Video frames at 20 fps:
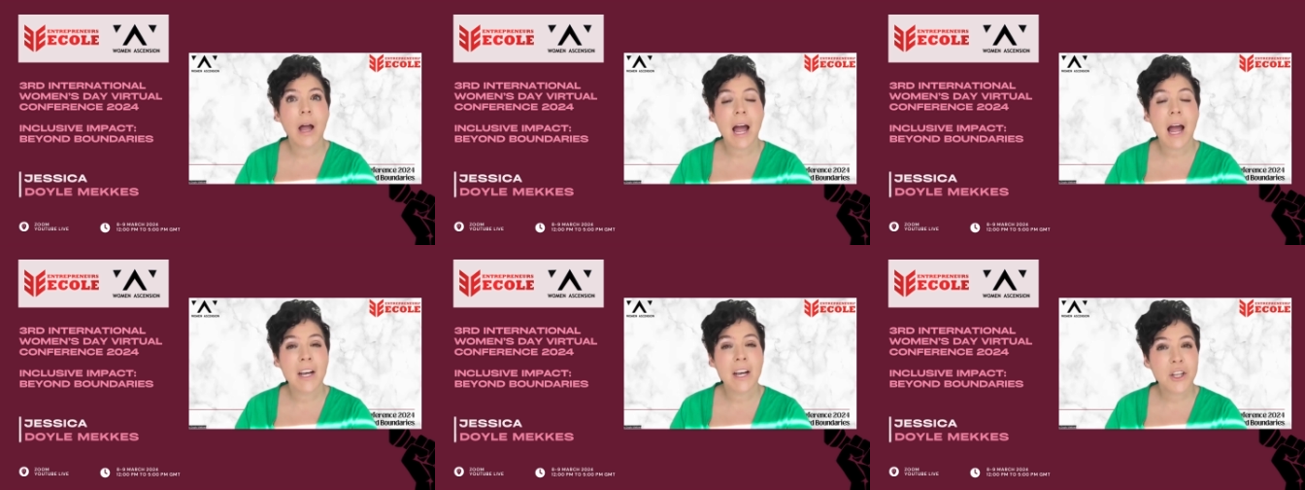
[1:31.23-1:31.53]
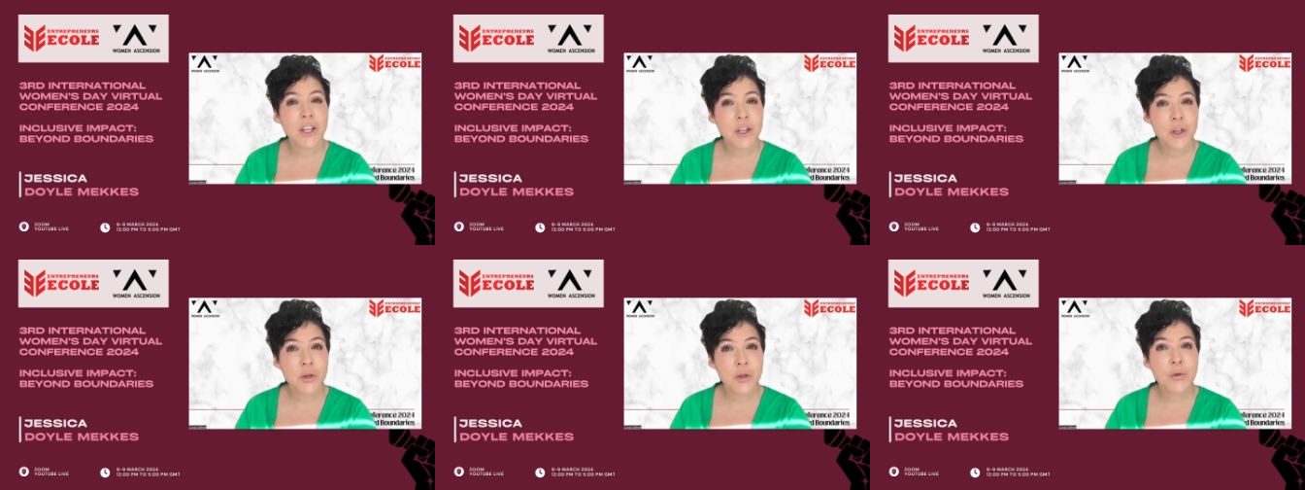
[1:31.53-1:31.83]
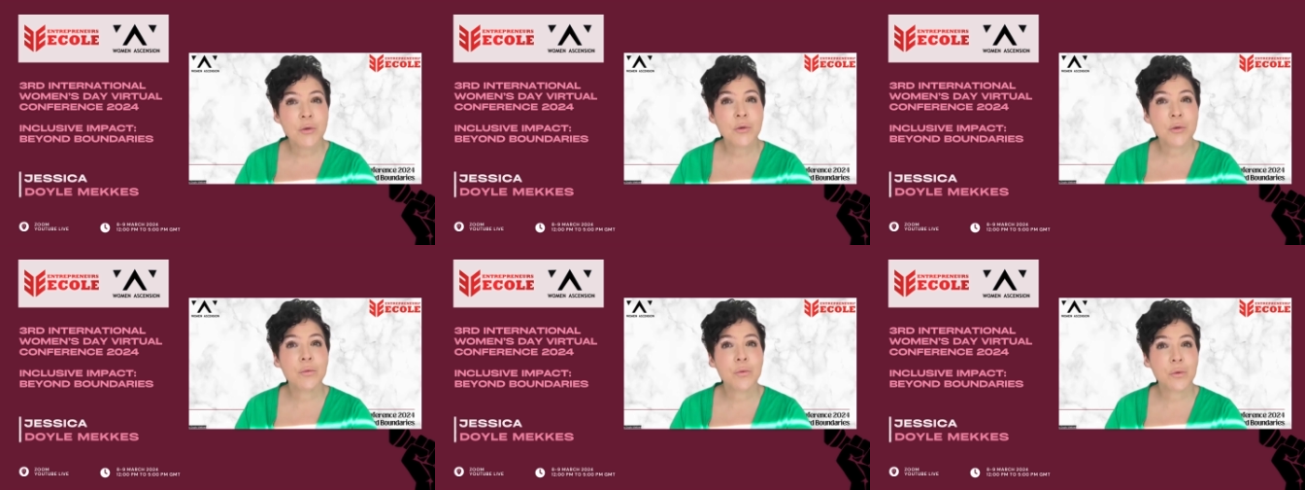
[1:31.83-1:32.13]
and
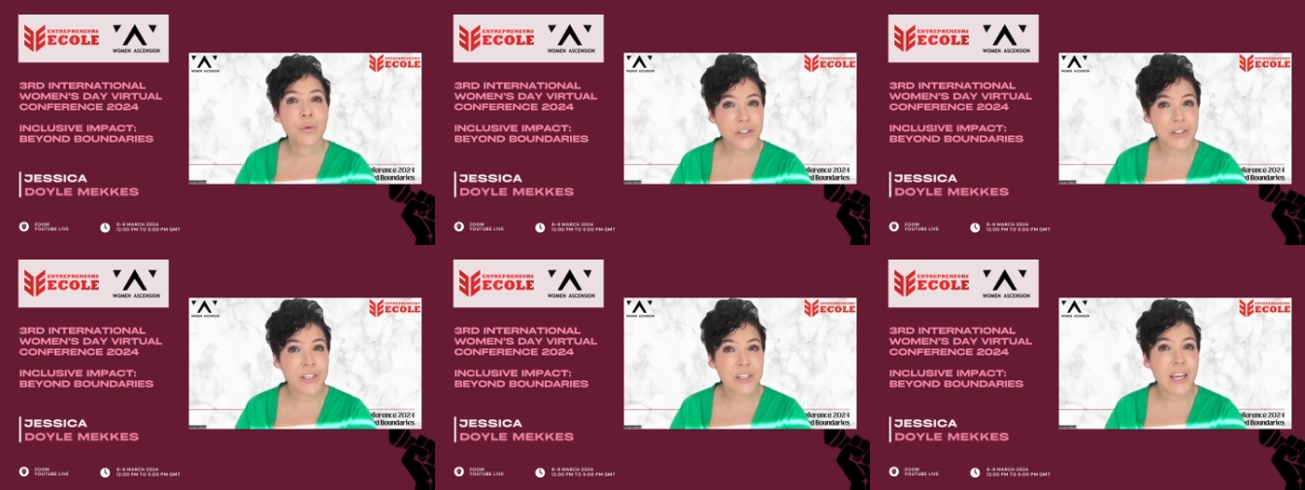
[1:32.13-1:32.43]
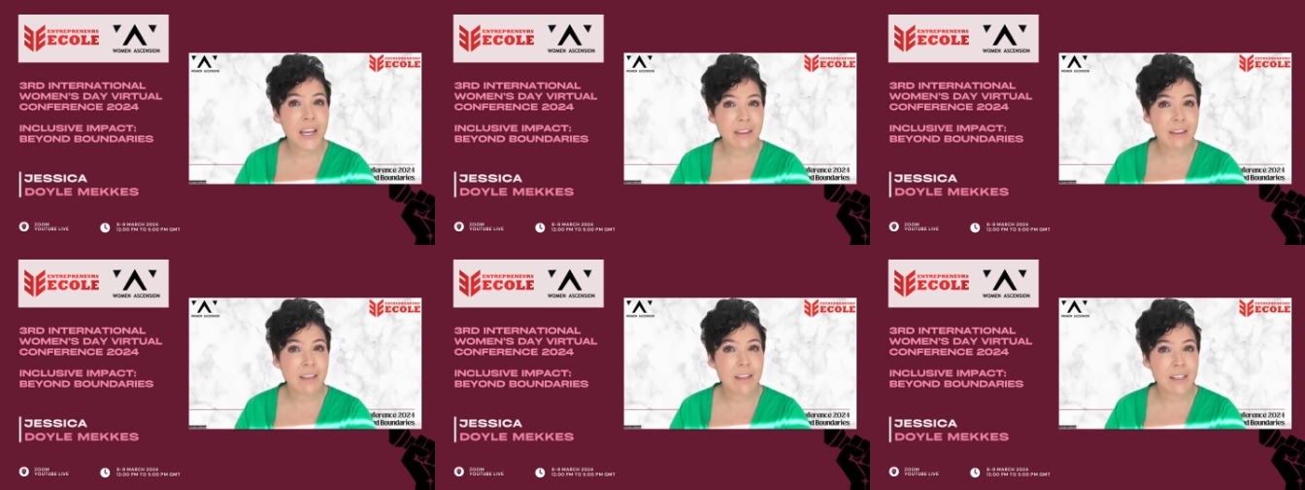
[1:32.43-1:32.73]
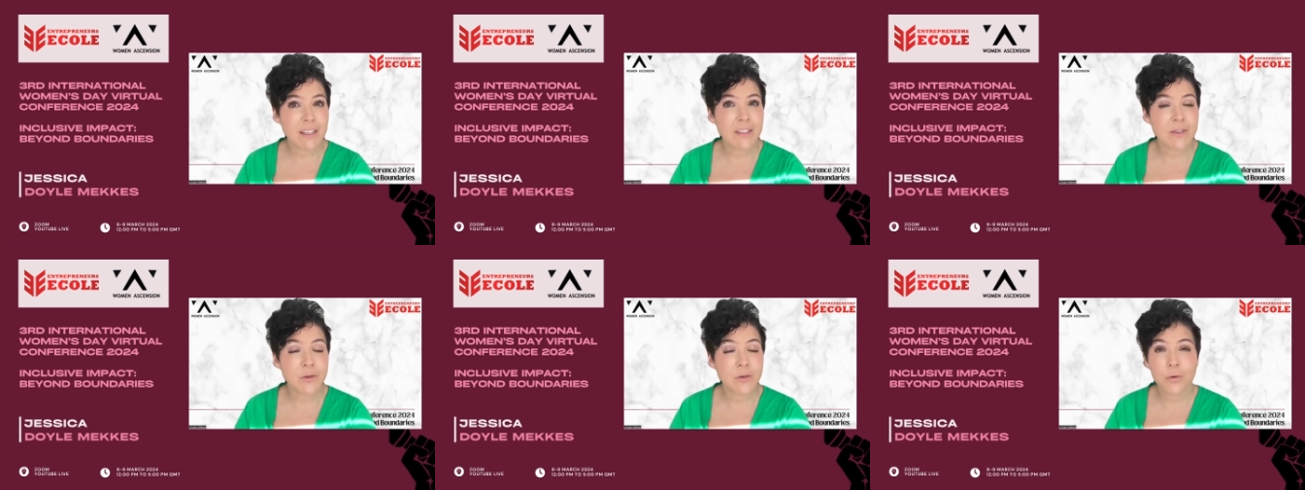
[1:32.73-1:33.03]
you were singing
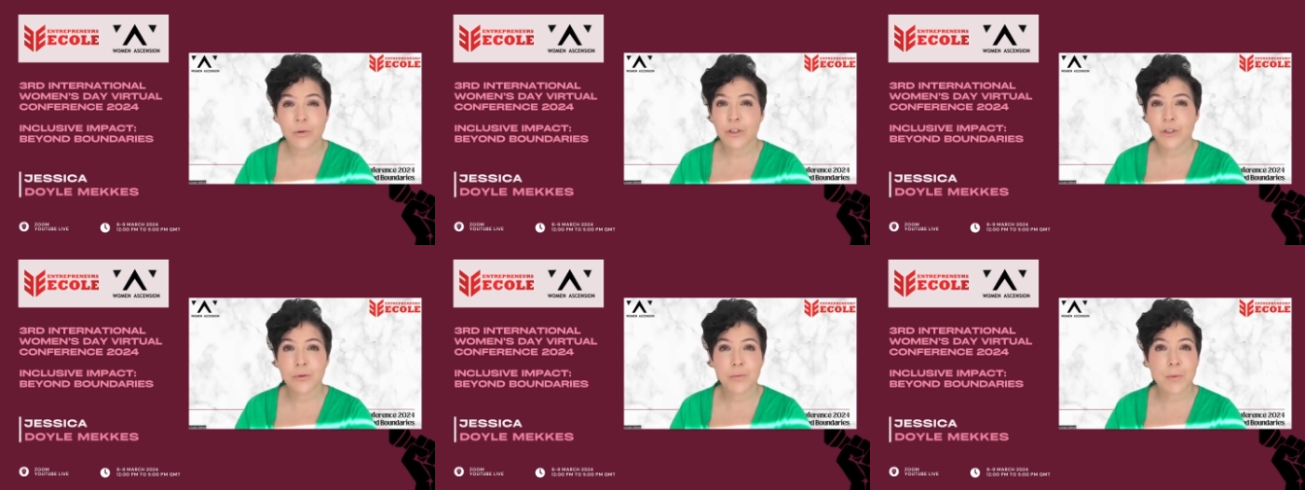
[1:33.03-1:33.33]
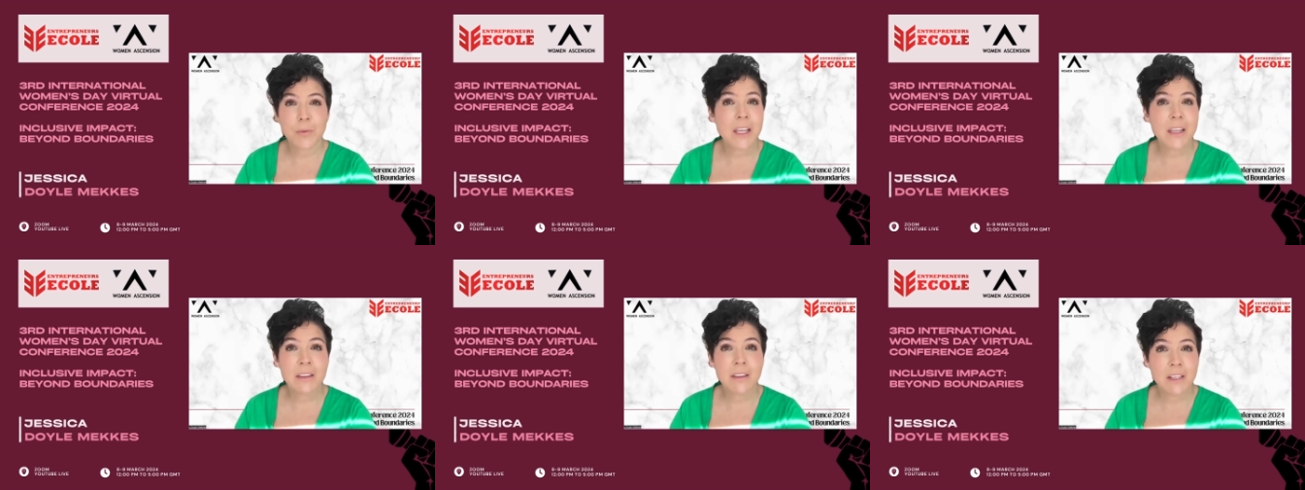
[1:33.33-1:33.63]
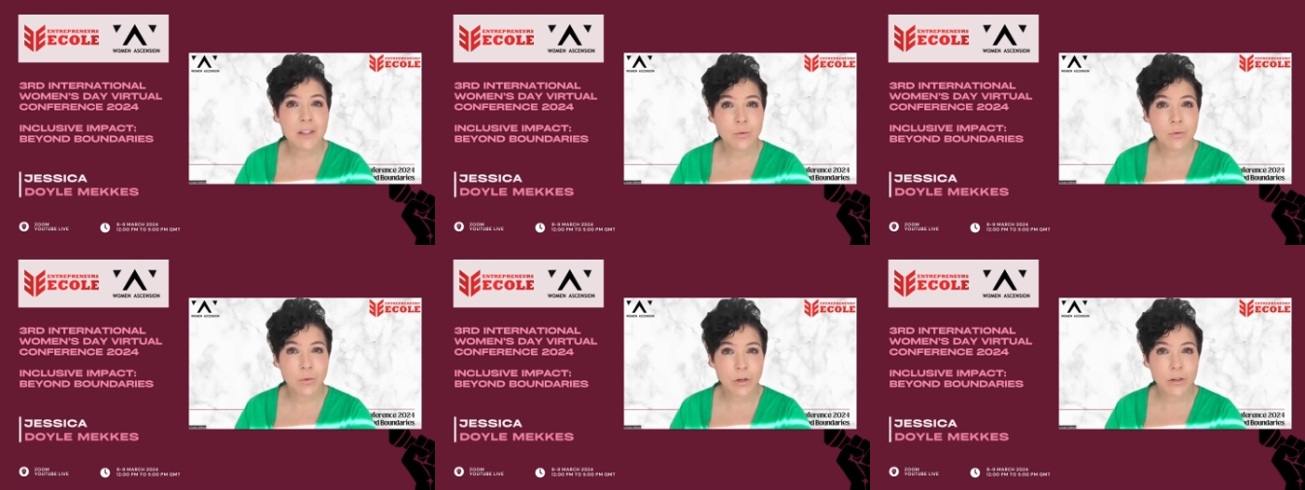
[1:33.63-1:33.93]
this or speaking
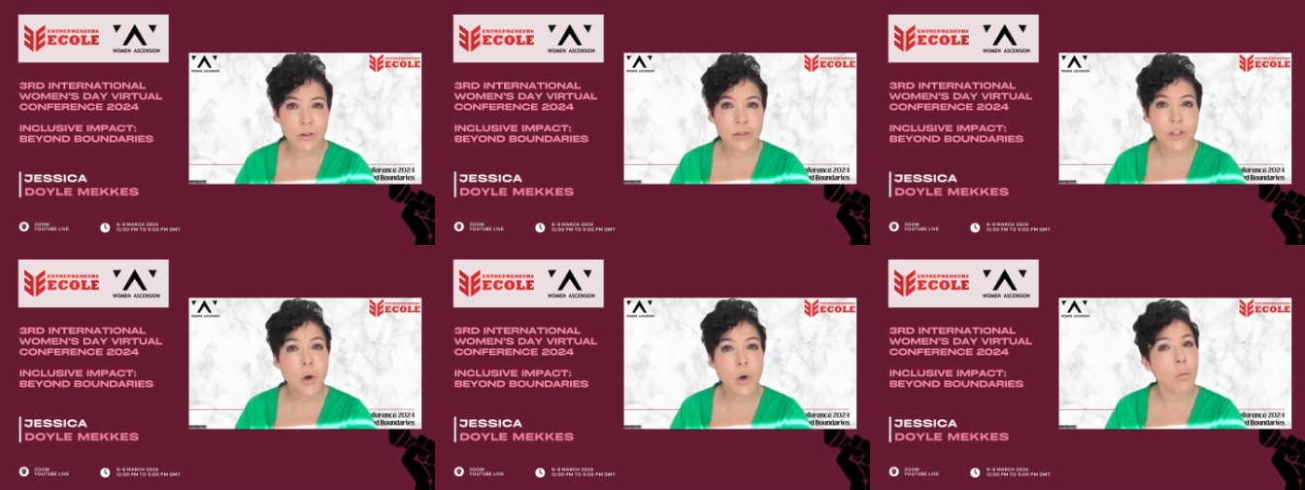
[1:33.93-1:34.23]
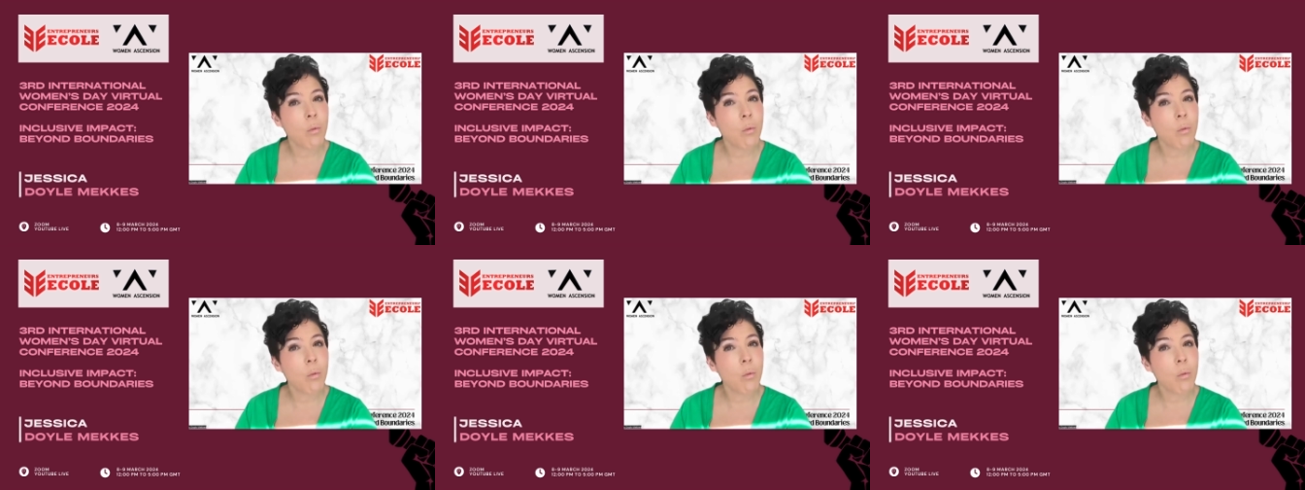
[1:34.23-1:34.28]
these words,